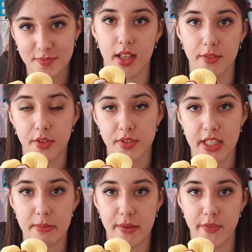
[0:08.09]
If you've
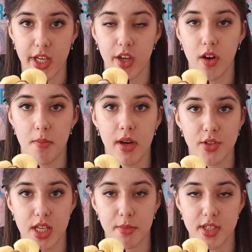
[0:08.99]
seen my video
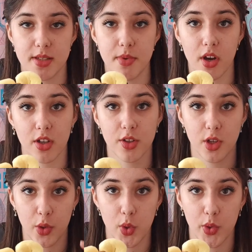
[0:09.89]
about summer TBR, you
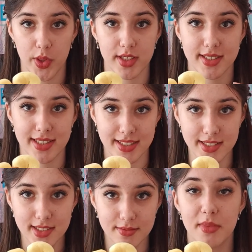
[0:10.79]
know who this is.